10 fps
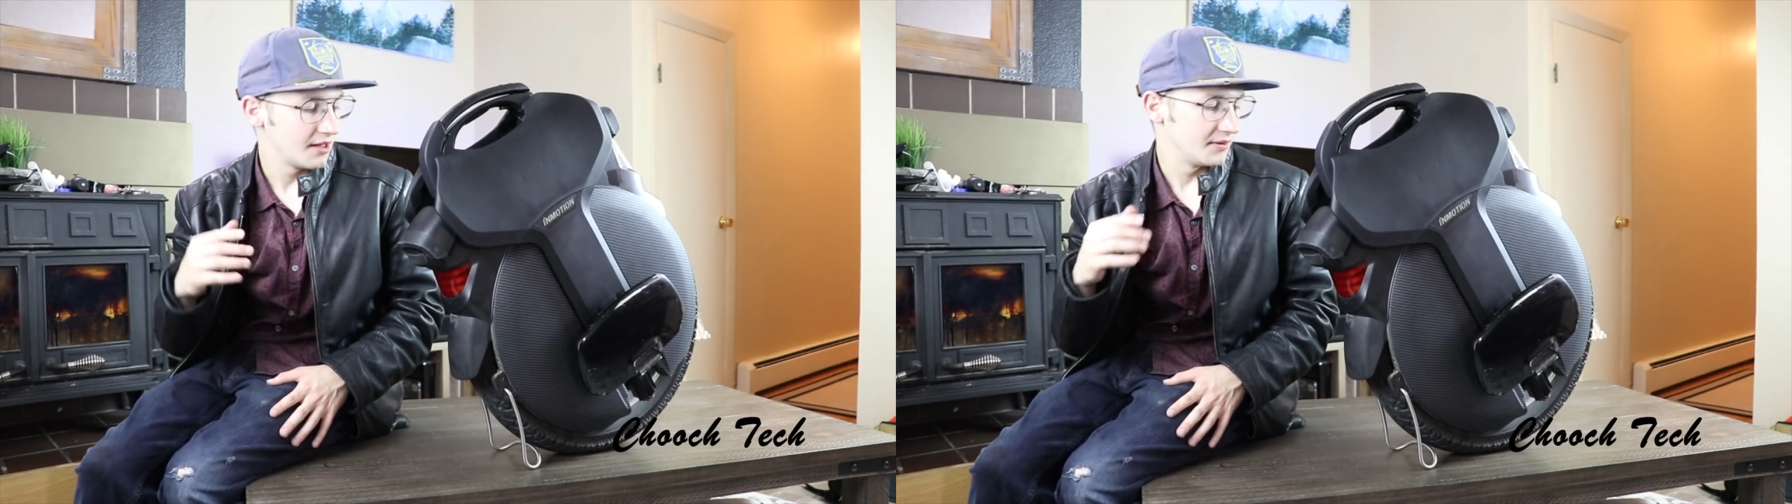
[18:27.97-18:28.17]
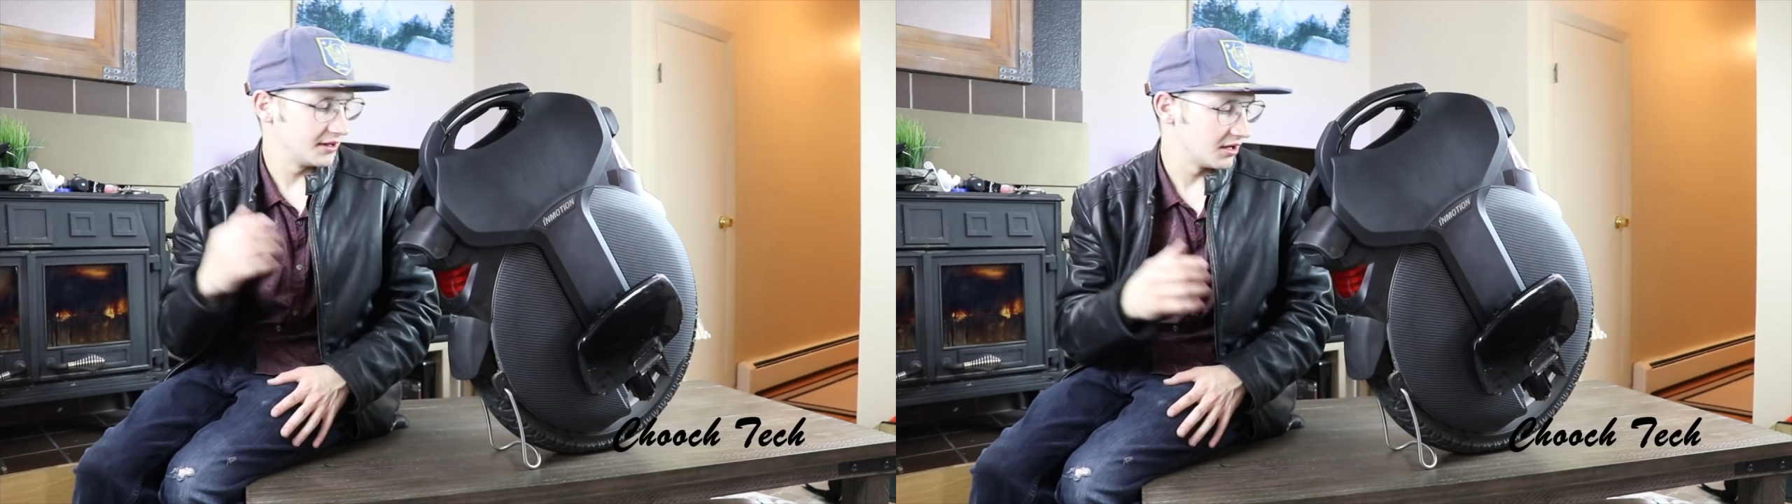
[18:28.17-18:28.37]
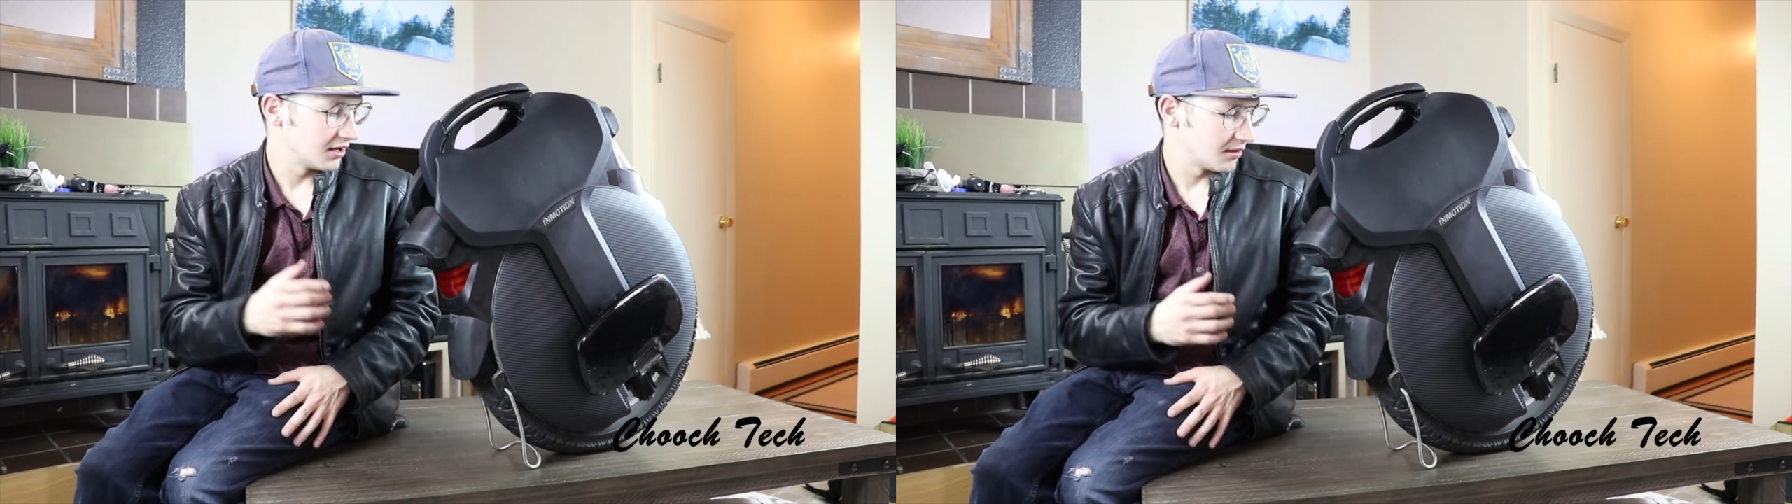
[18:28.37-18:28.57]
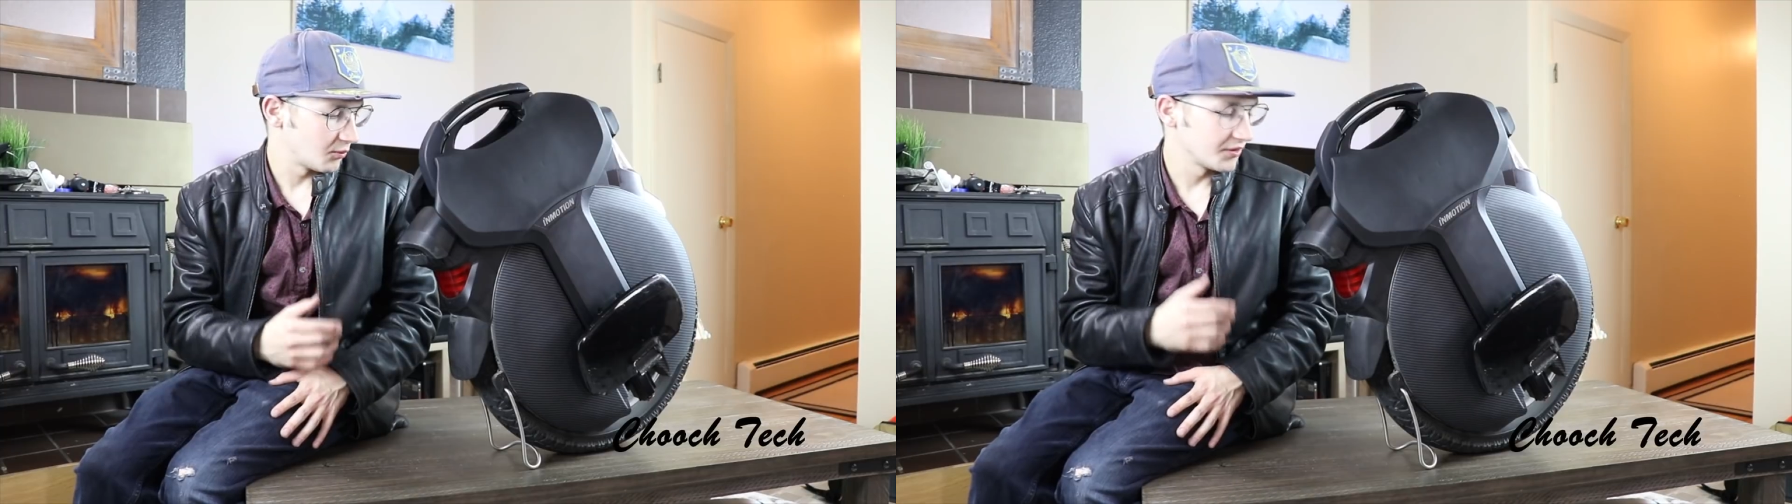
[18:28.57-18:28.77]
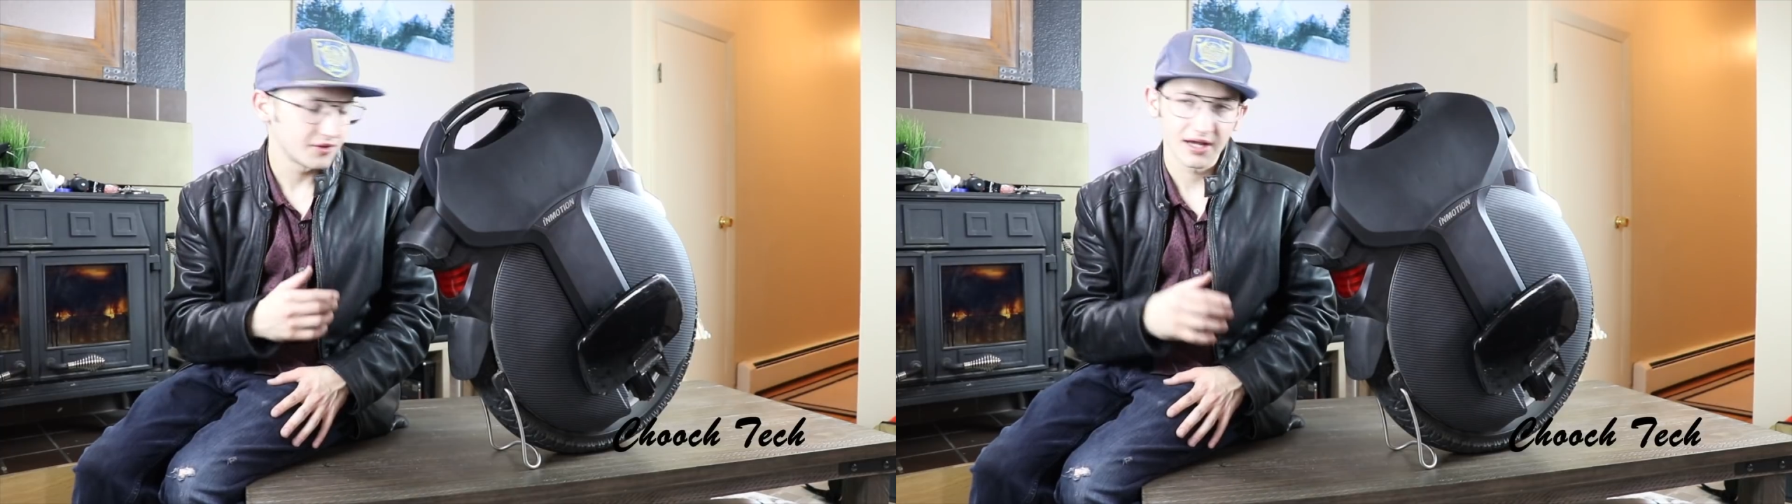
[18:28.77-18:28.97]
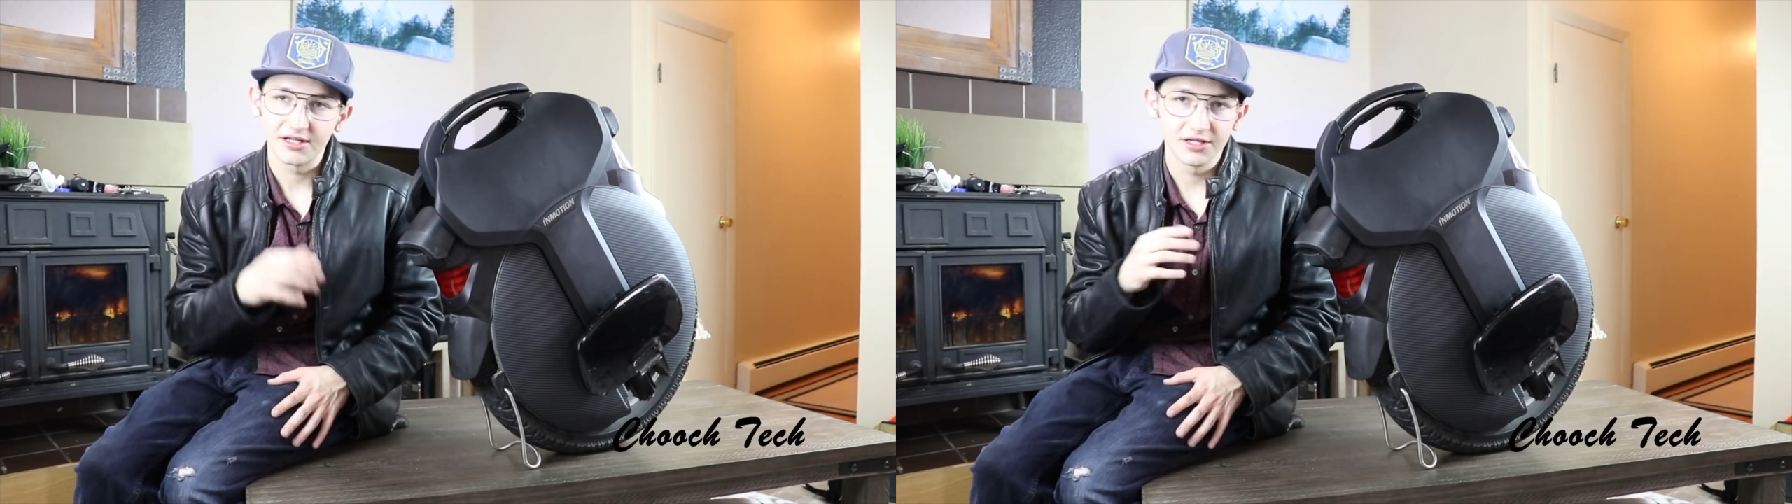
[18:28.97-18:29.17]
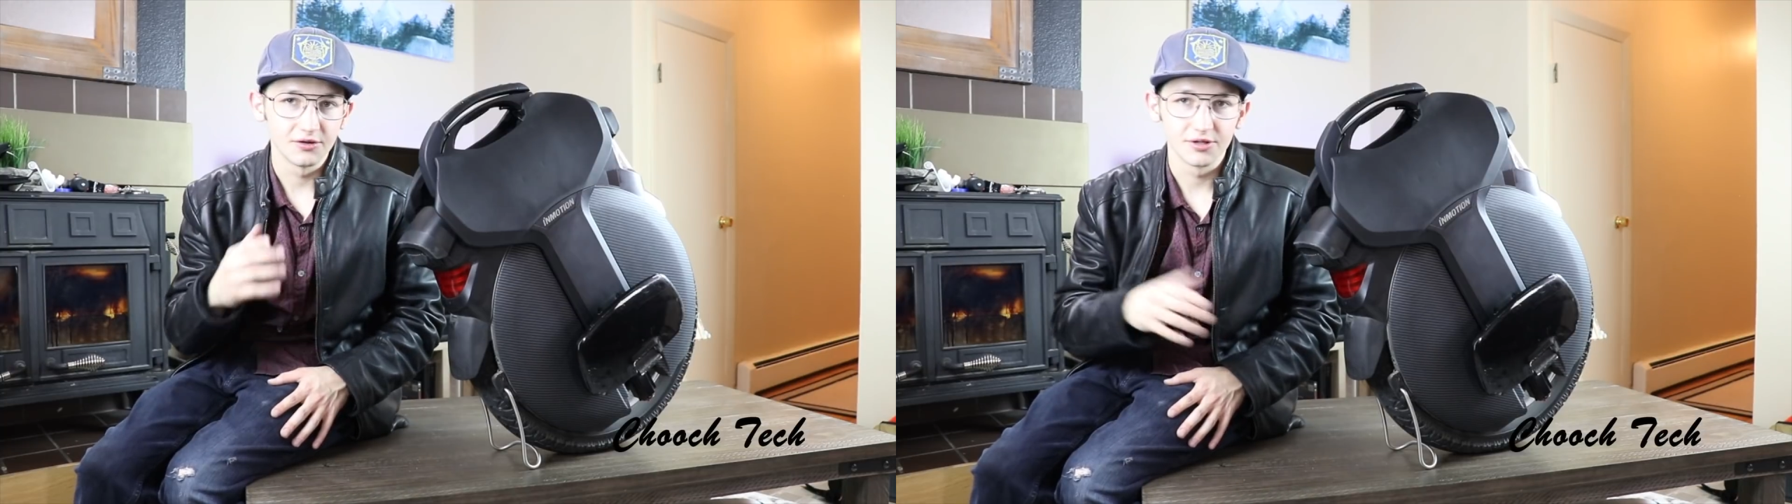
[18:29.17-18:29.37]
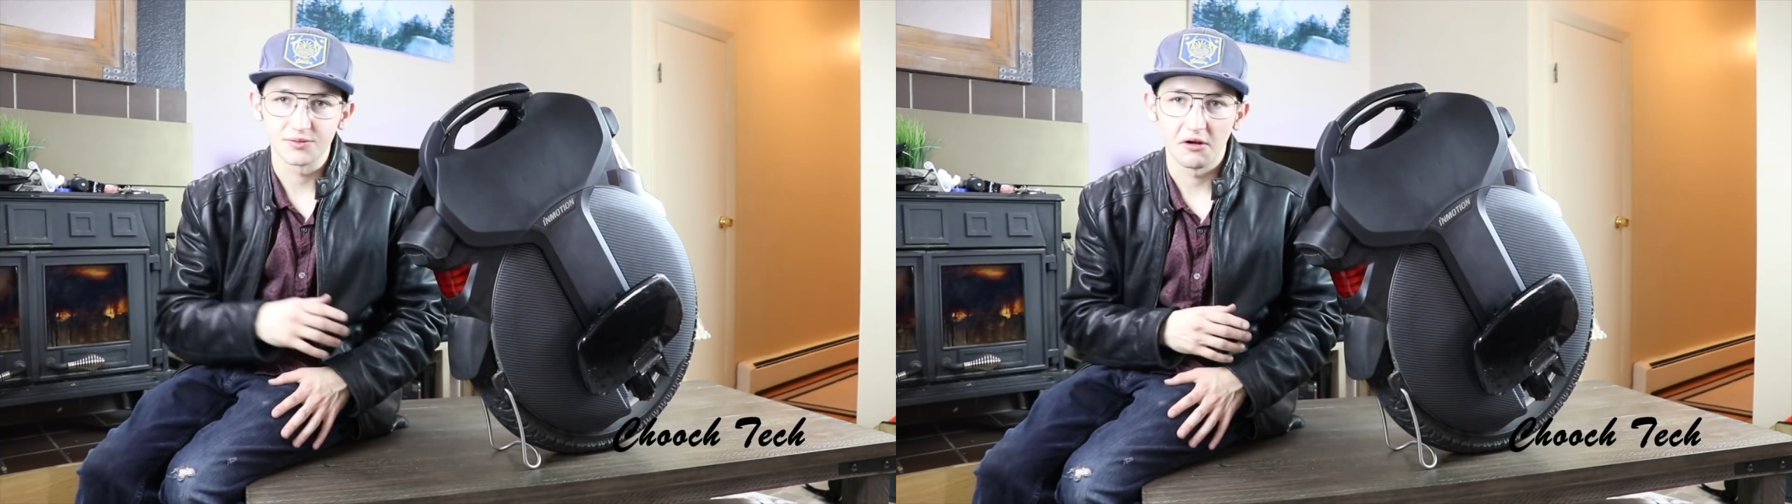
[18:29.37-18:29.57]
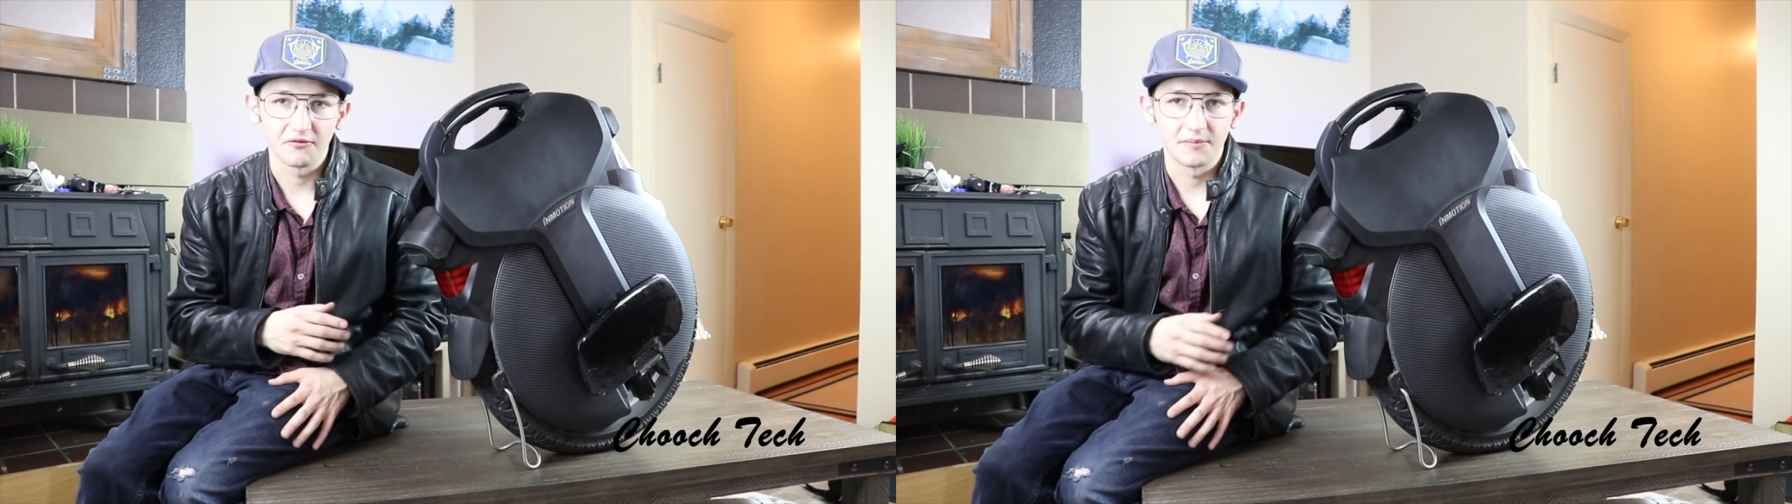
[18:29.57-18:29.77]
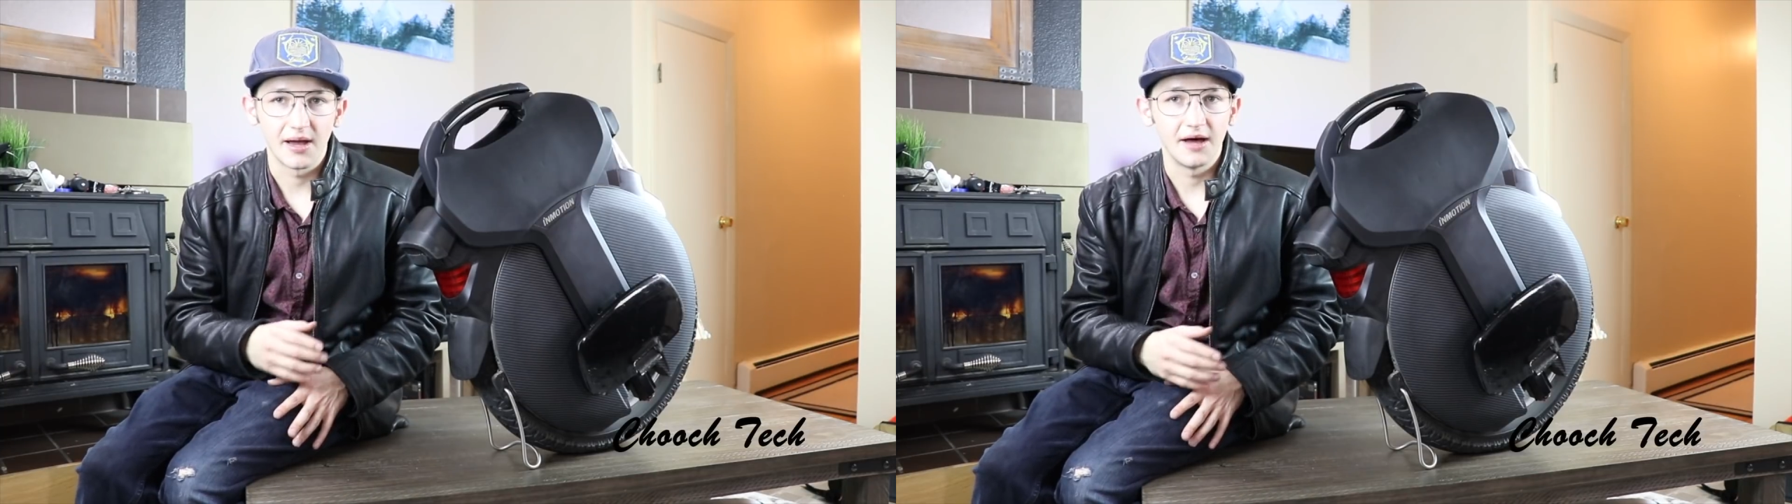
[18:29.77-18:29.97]
The one thing I did notice right
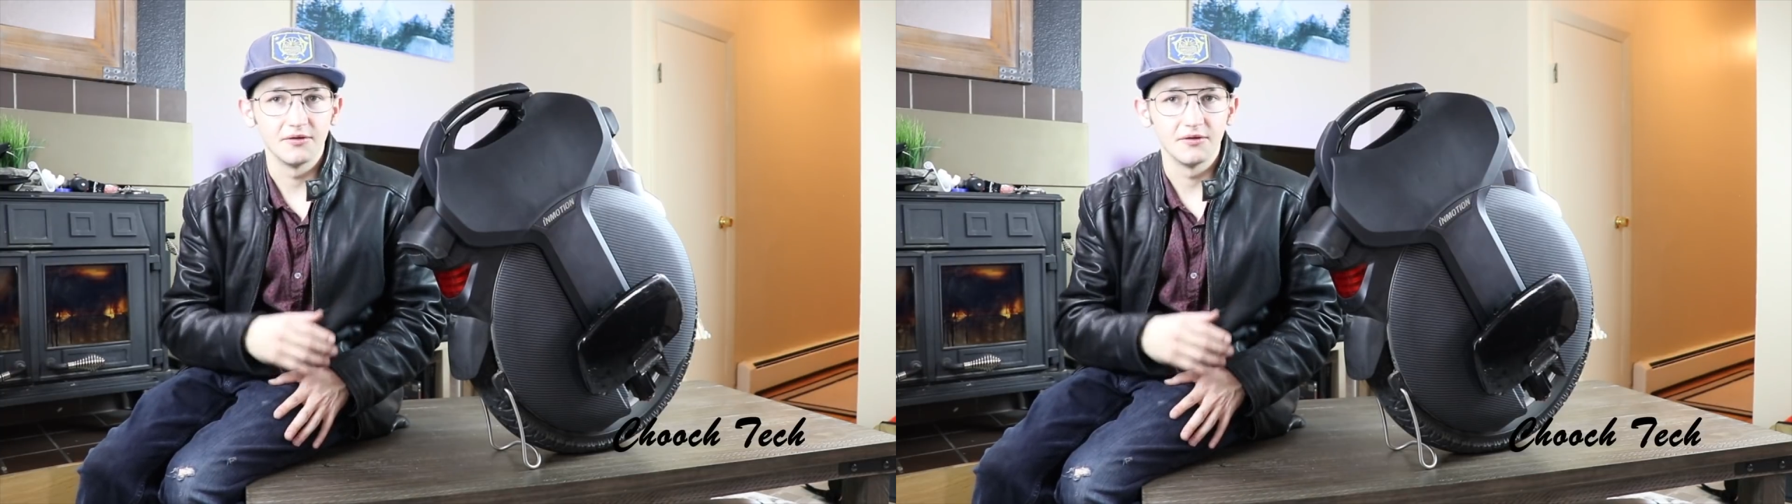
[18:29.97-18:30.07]
off the bat,